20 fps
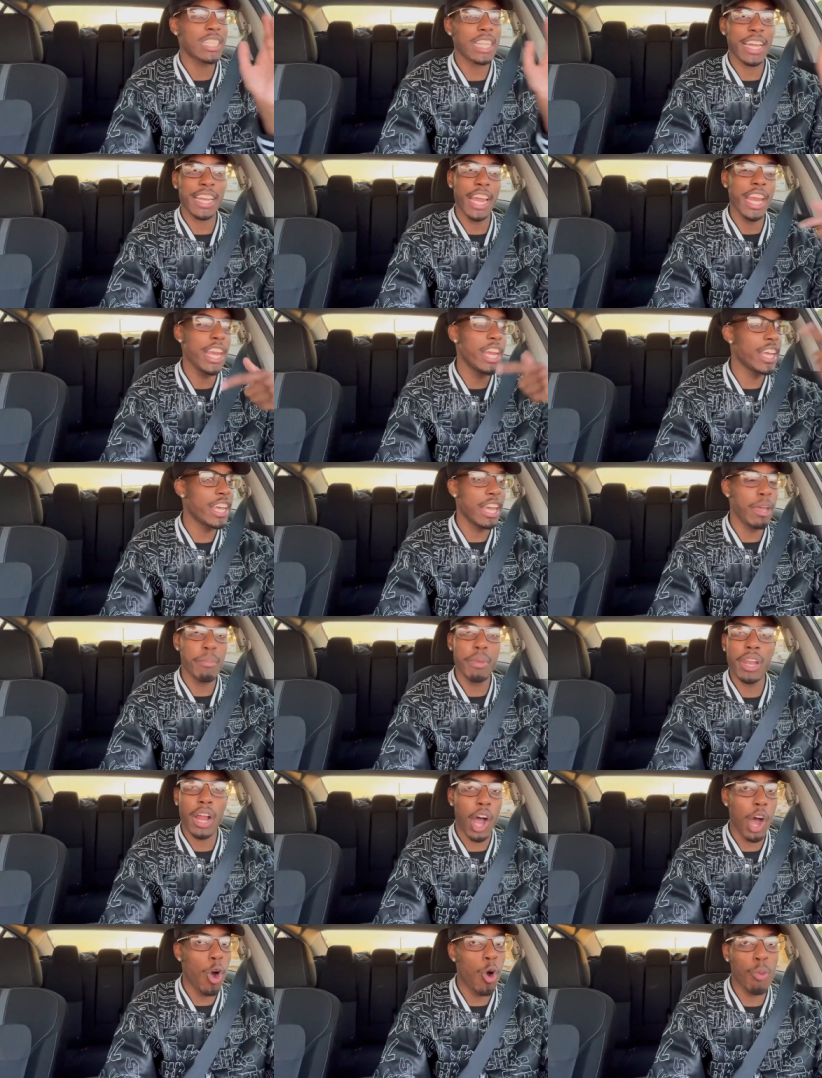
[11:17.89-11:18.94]
Like they need to give me
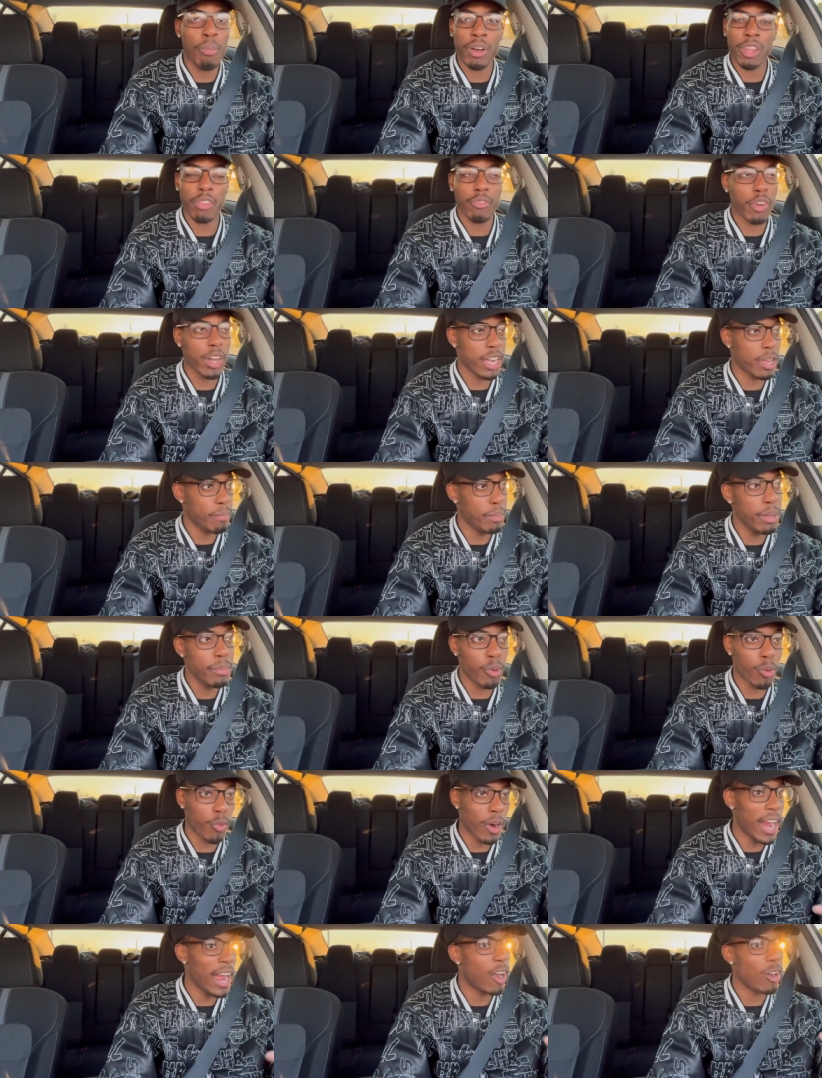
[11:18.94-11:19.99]
the whole motherfucking people
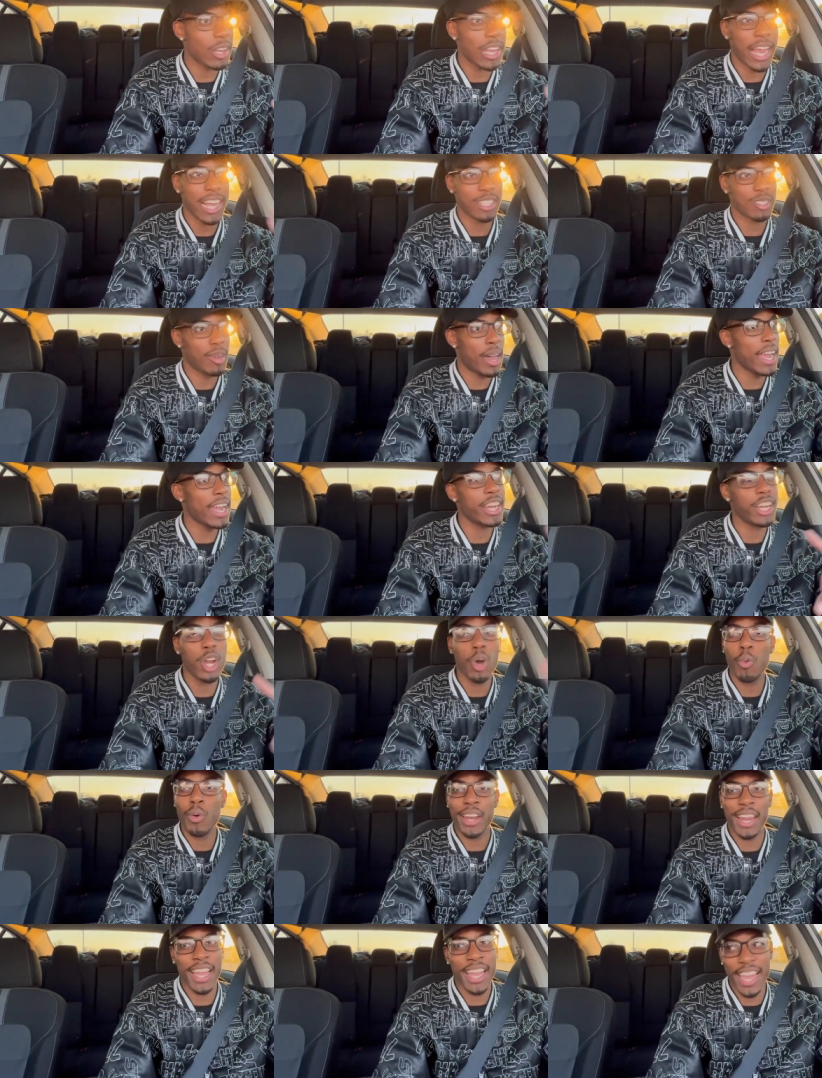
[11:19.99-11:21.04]
route. Like so I can know
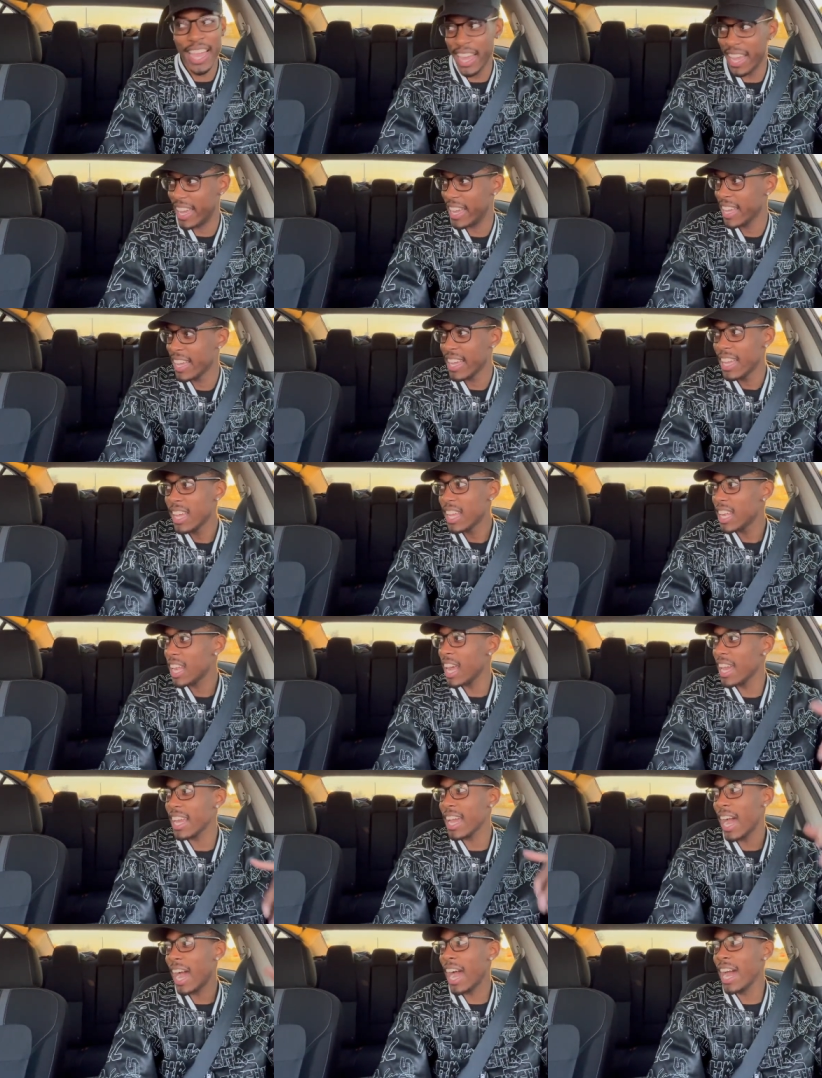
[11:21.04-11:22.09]
where they at.
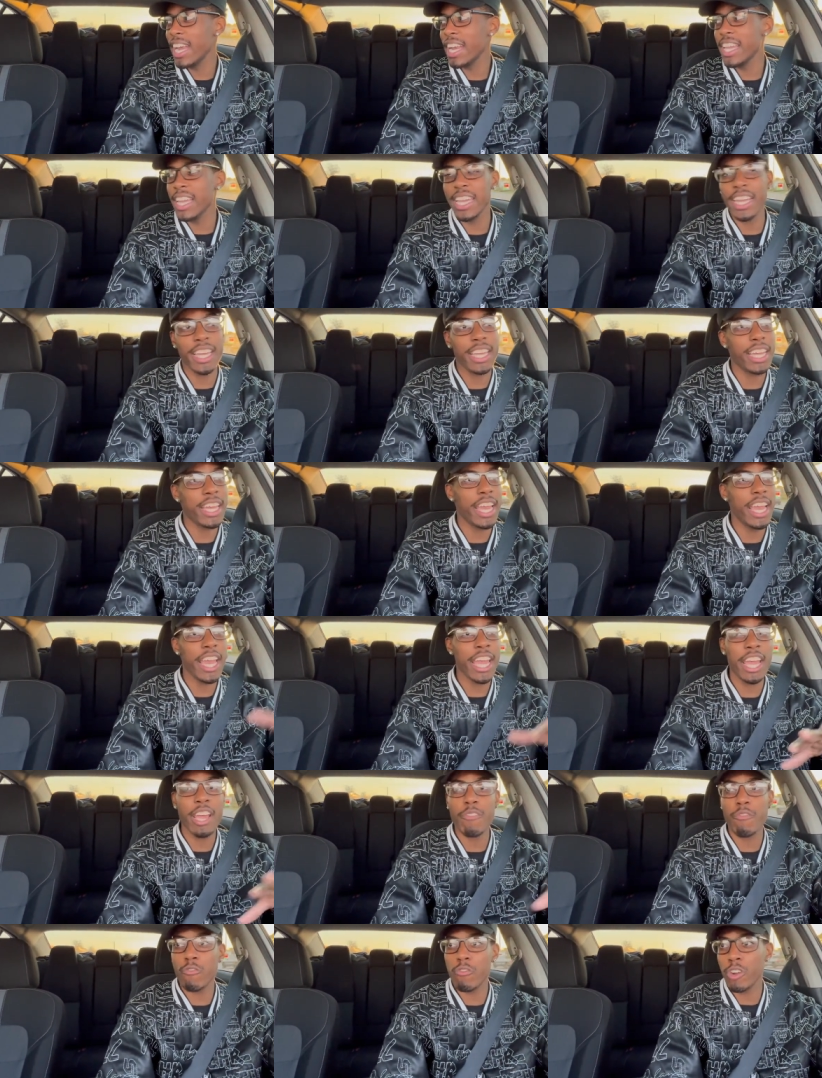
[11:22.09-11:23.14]
Like I need
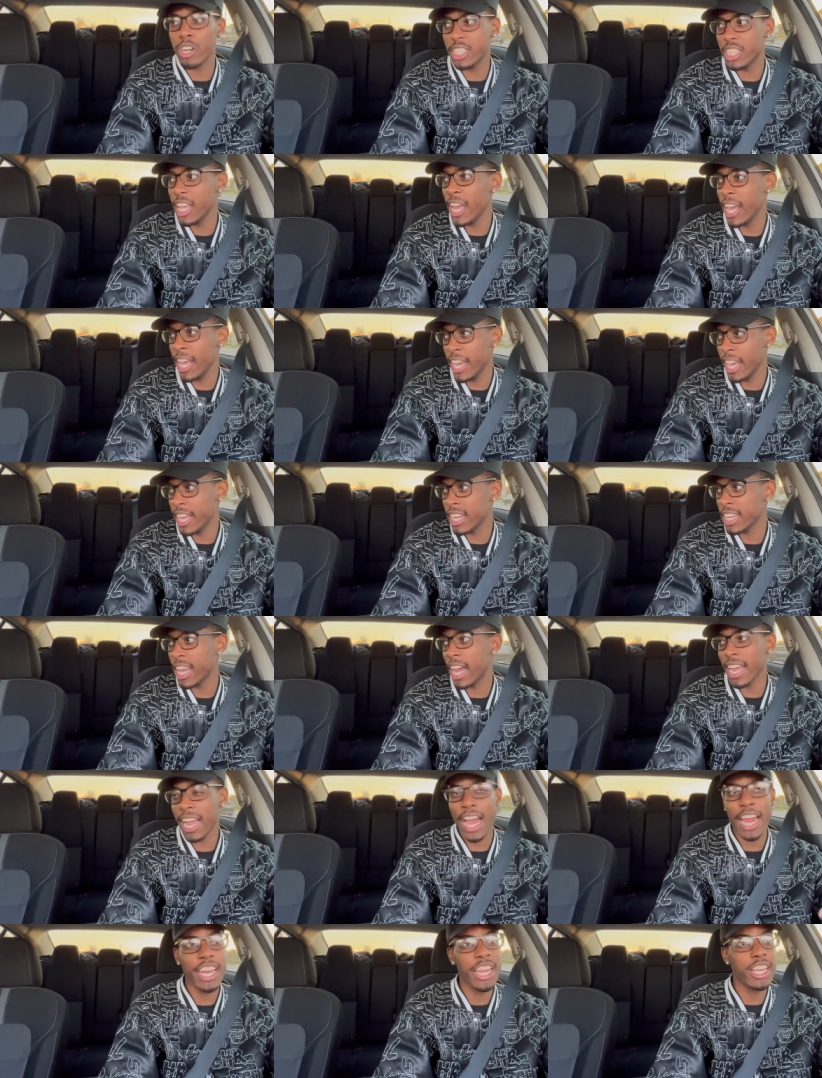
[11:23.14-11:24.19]
everything.
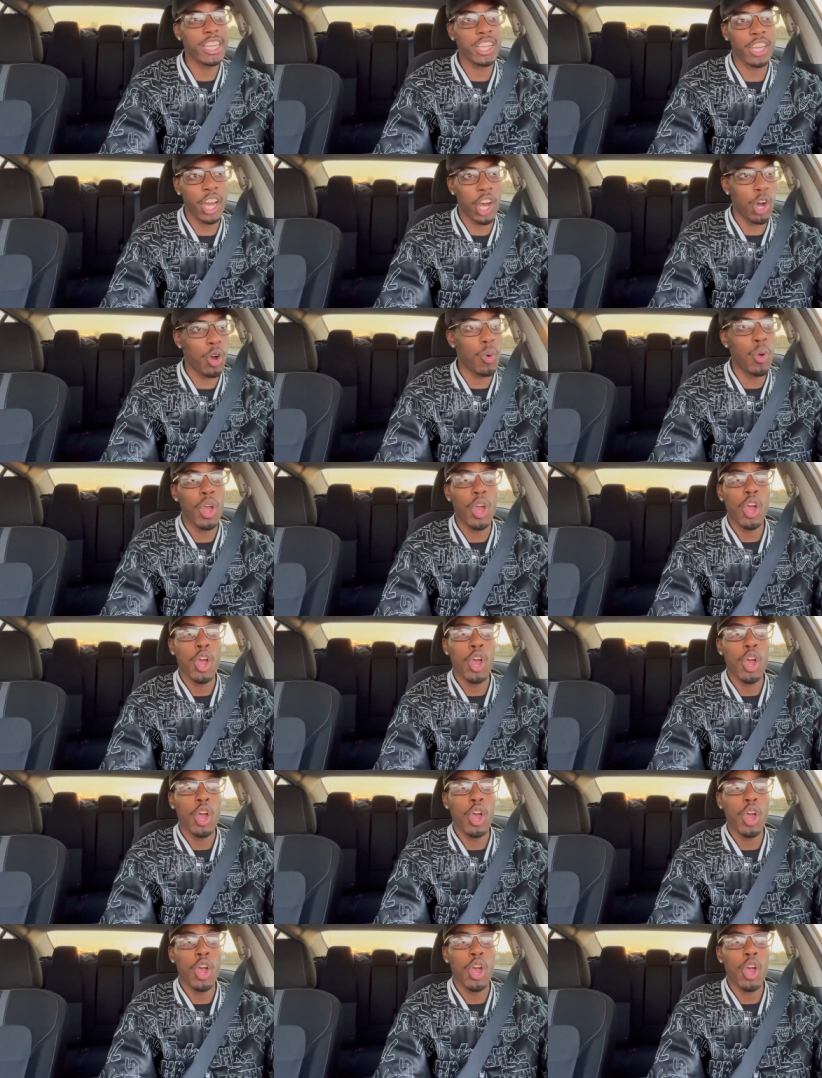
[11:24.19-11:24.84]
Like I need to know